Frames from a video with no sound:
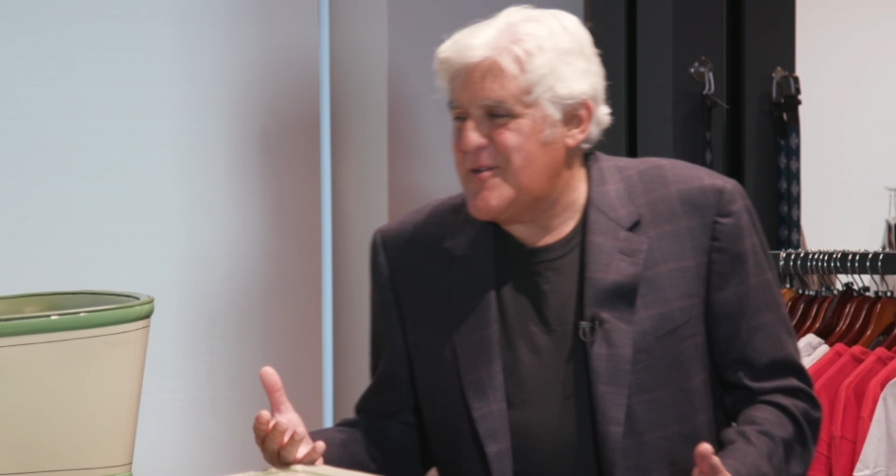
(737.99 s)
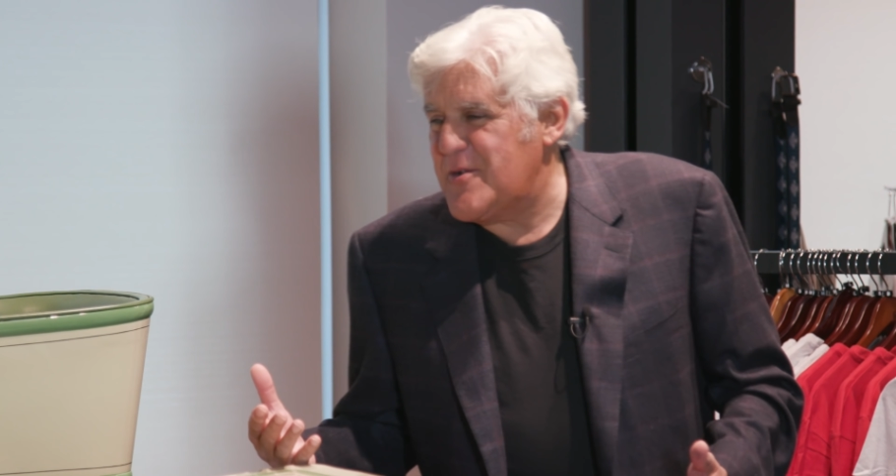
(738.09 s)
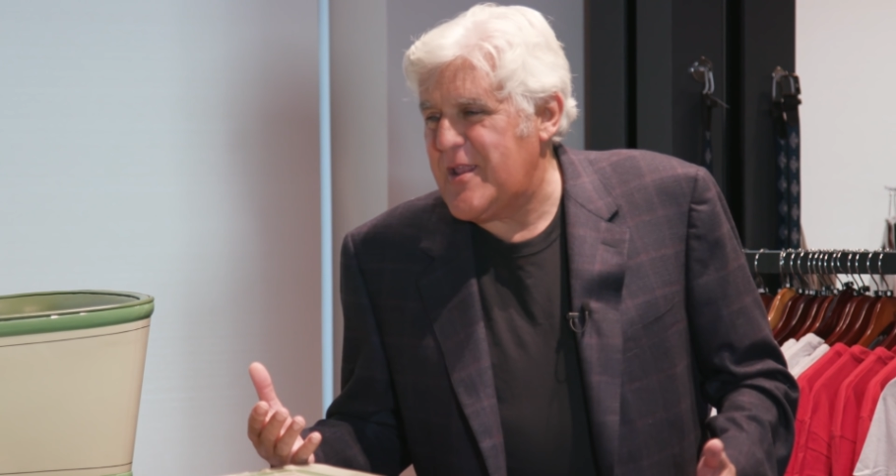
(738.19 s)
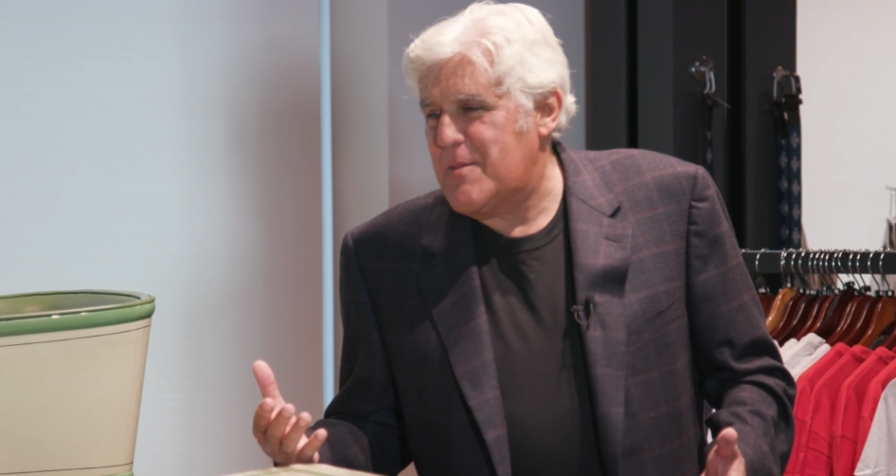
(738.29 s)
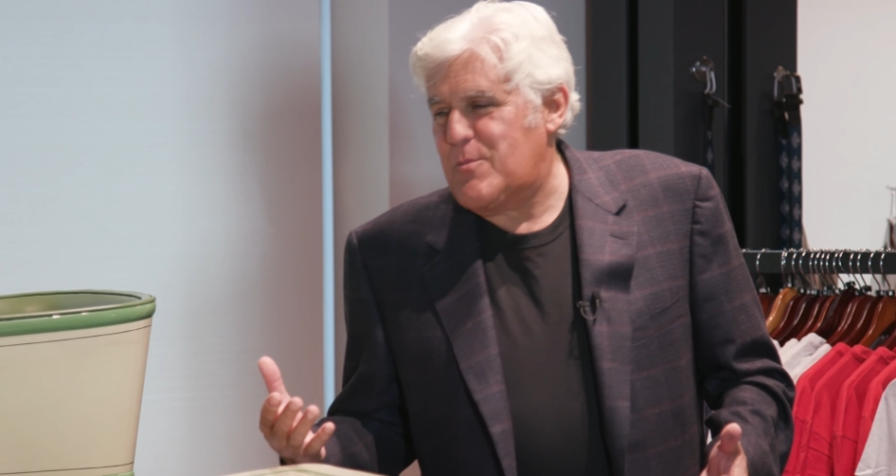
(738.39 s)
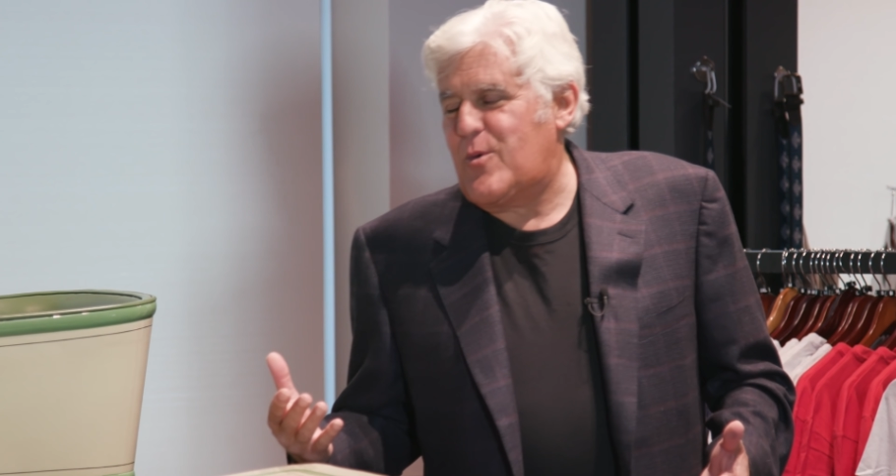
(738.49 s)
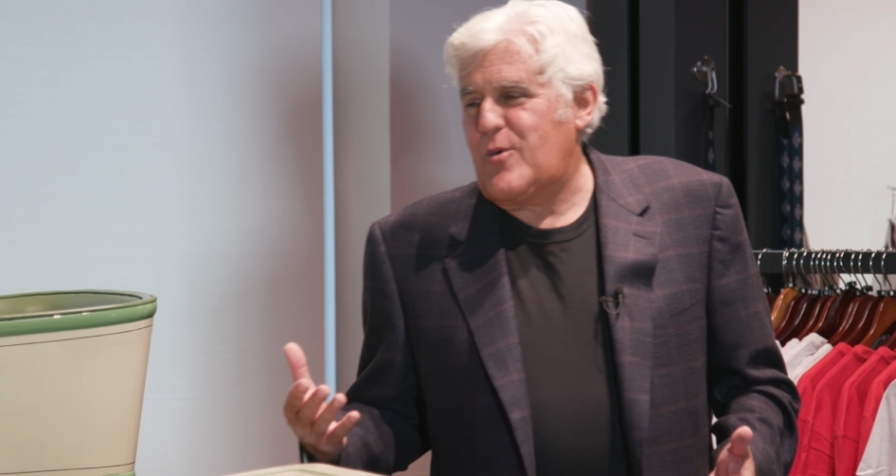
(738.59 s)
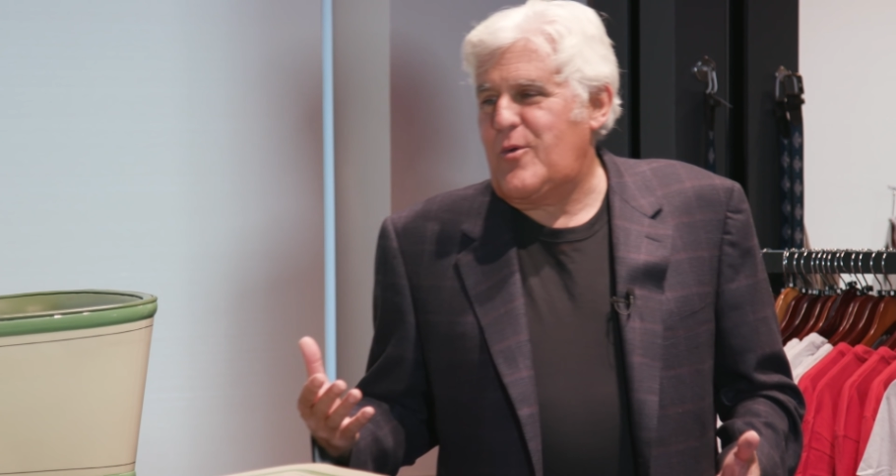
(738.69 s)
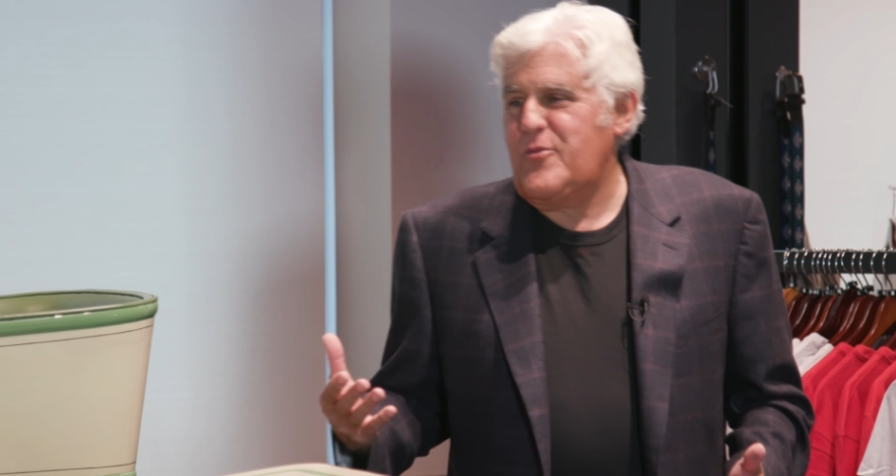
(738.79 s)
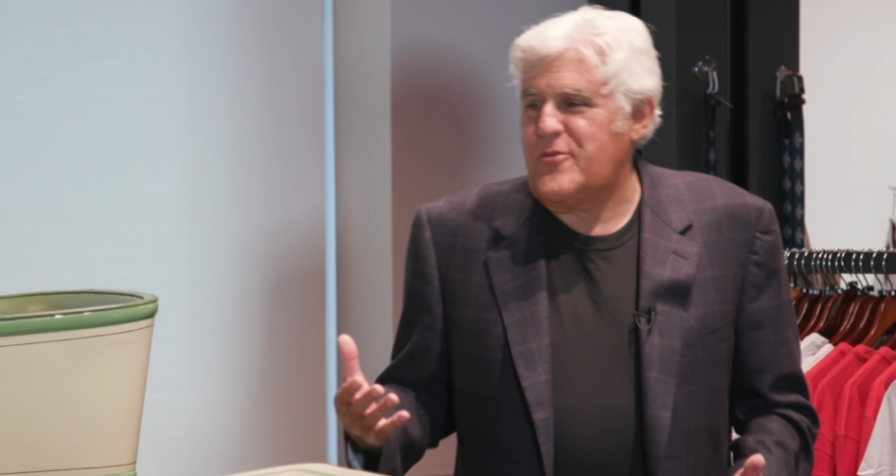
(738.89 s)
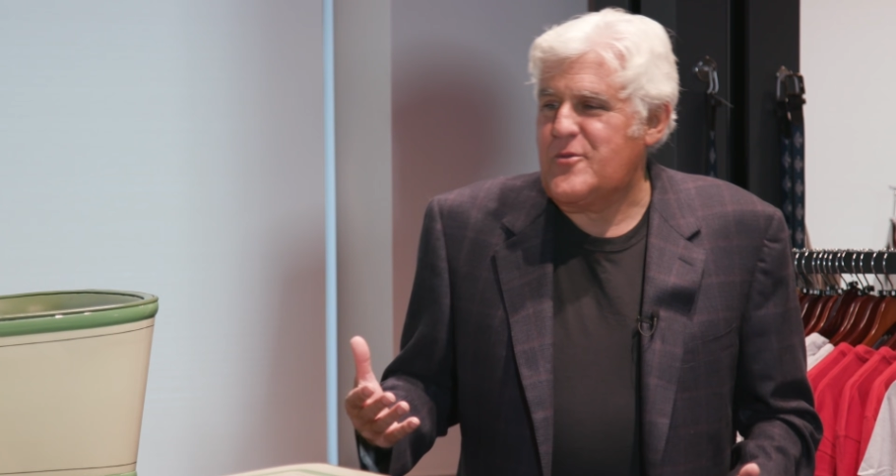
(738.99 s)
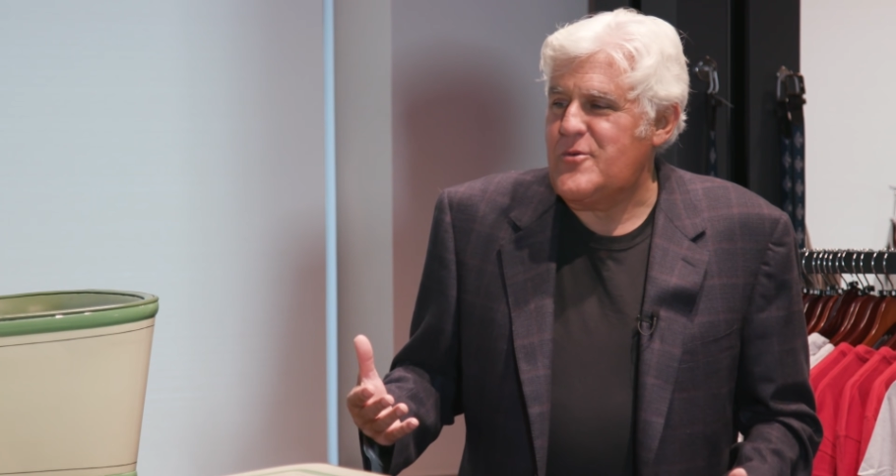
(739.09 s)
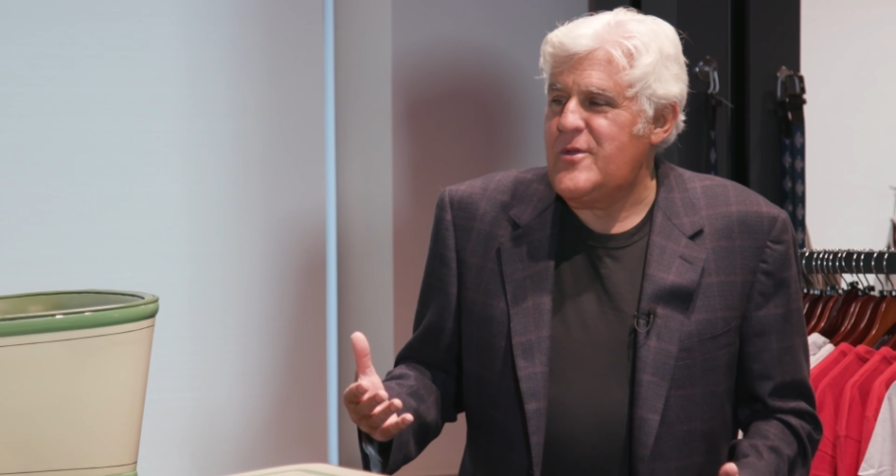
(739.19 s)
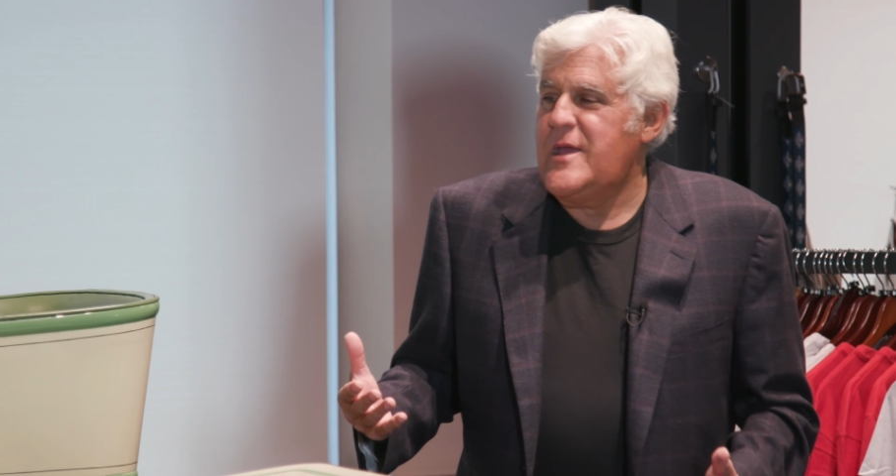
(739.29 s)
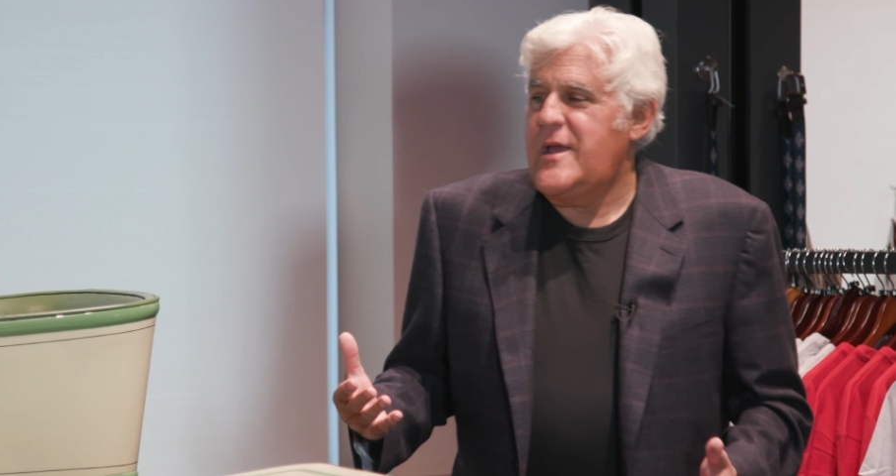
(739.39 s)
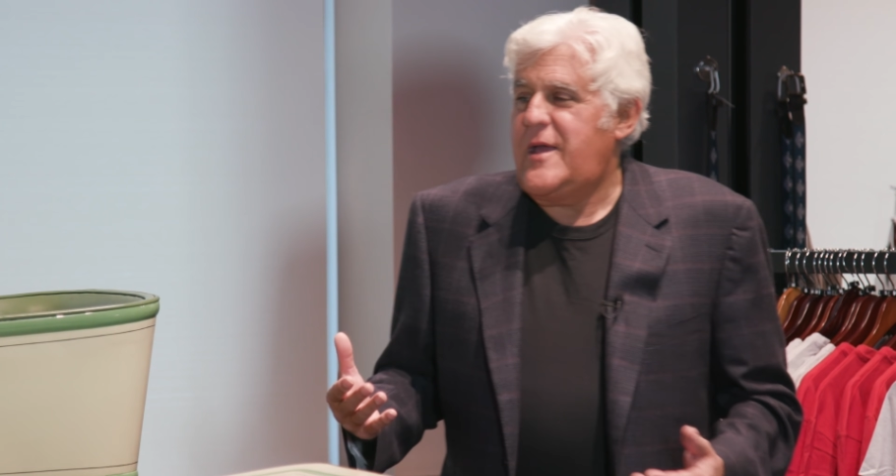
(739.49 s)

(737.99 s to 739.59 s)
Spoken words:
couldn't get more old school.